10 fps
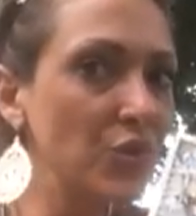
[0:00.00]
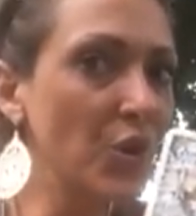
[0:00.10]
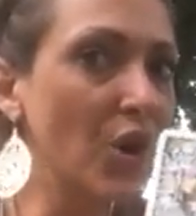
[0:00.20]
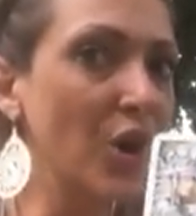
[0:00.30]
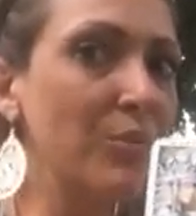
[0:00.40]

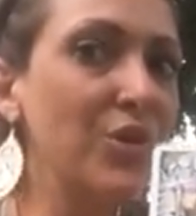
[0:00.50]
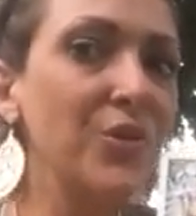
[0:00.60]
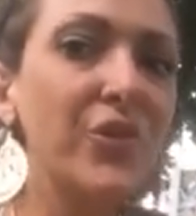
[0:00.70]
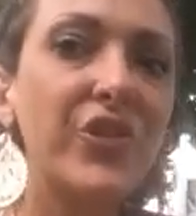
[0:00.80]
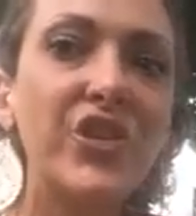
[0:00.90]
you're
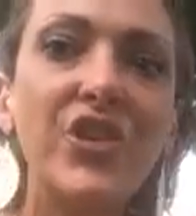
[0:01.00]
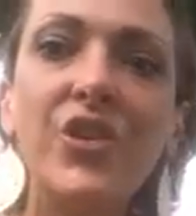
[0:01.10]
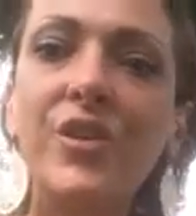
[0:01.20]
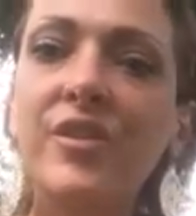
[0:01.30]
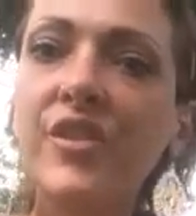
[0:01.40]
almost
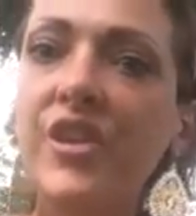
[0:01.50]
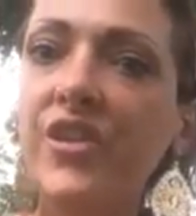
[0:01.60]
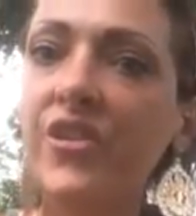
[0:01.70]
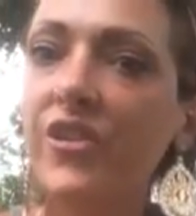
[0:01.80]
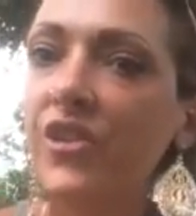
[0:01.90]

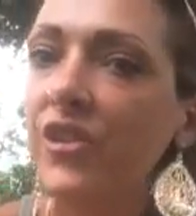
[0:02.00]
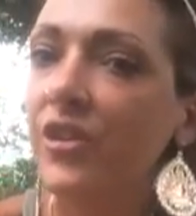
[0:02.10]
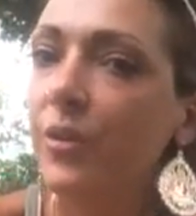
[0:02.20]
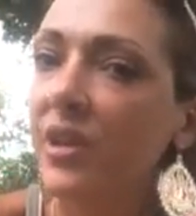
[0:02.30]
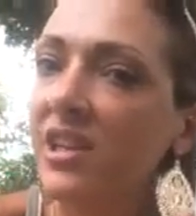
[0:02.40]
nervous to
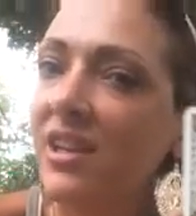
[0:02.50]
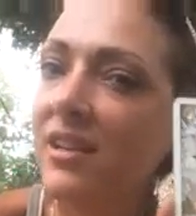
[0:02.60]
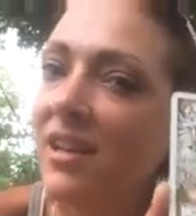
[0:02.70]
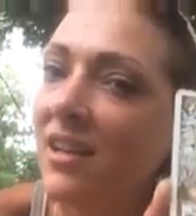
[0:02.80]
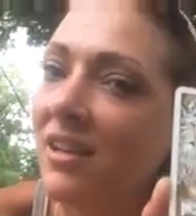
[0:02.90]
do it,
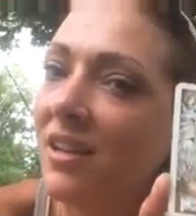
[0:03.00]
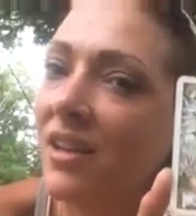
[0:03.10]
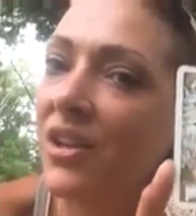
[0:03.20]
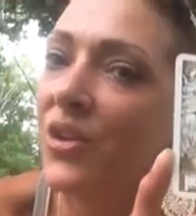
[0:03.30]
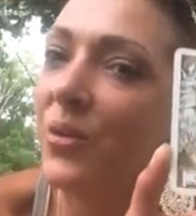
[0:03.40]
and yet
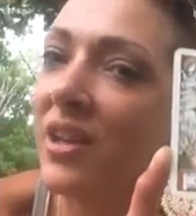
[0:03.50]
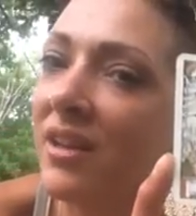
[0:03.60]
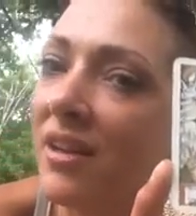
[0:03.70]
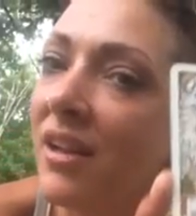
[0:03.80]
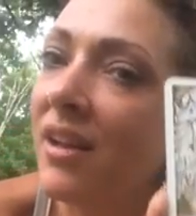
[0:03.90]
you
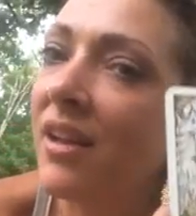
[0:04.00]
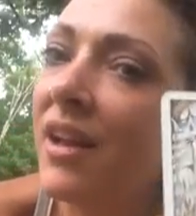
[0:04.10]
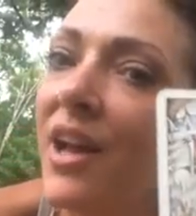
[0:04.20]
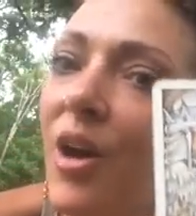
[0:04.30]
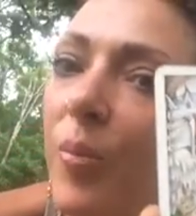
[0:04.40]
can't
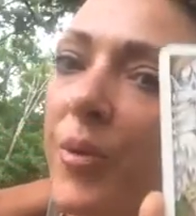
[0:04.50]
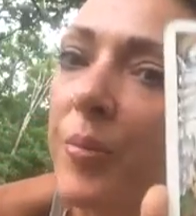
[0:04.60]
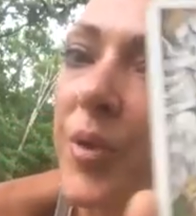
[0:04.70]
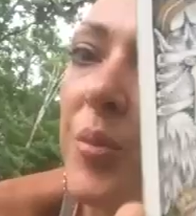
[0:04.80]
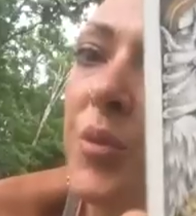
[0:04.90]
help
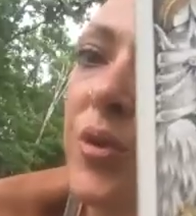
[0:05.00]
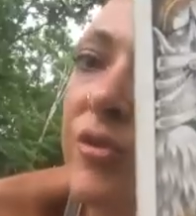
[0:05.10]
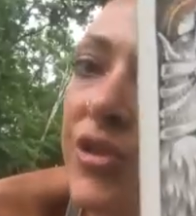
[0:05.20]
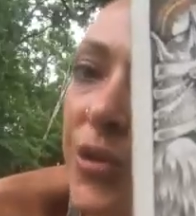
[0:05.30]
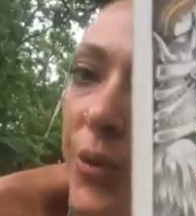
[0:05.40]
but
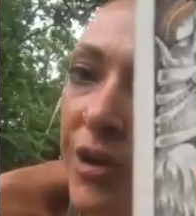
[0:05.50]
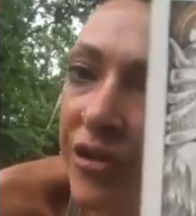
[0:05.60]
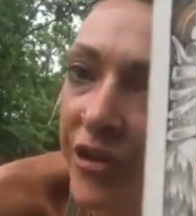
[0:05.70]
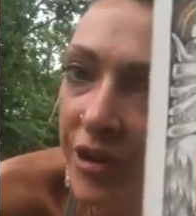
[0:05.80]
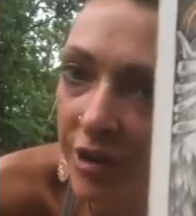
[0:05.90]
move
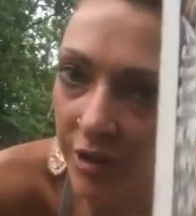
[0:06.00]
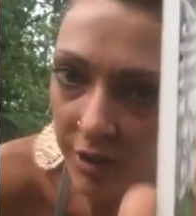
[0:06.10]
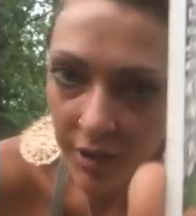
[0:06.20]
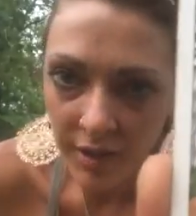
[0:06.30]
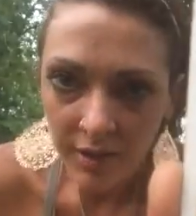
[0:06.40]
towards her.
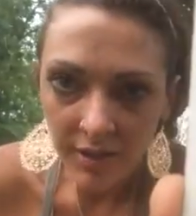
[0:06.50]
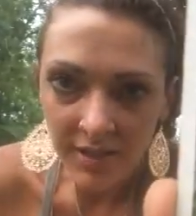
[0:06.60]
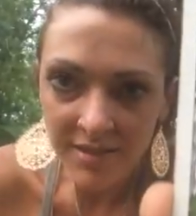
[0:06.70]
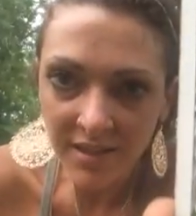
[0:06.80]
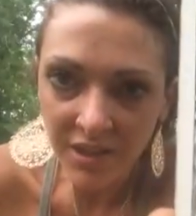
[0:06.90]

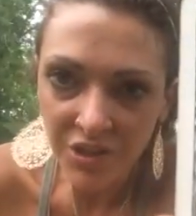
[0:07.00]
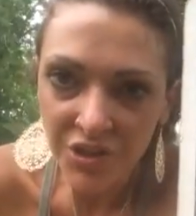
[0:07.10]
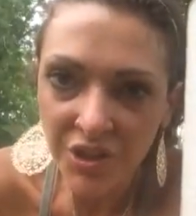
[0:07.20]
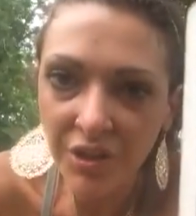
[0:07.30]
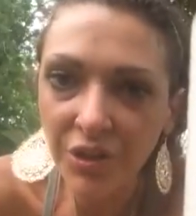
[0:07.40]
It's like
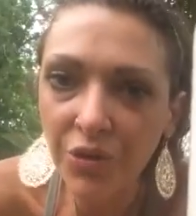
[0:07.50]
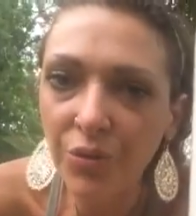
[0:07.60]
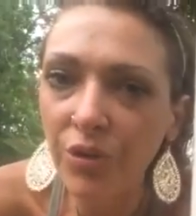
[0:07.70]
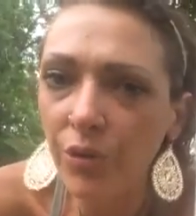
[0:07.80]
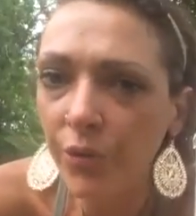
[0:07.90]
she
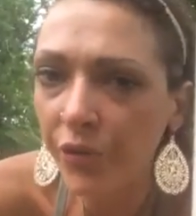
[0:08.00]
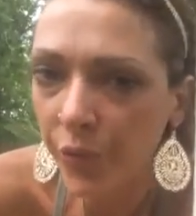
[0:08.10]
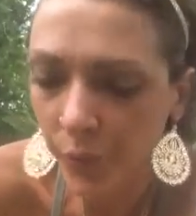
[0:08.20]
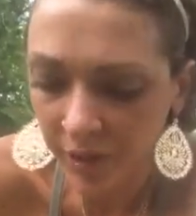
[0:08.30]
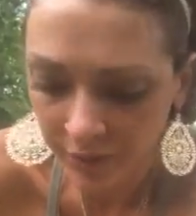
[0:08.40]
controls
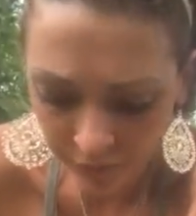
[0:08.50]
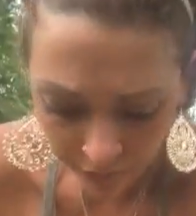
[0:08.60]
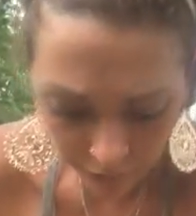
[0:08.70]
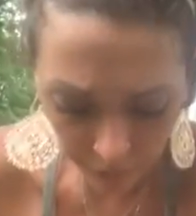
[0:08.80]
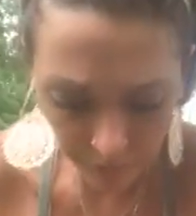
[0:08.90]
the
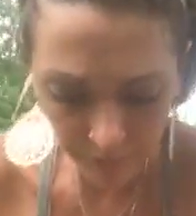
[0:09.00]
winds.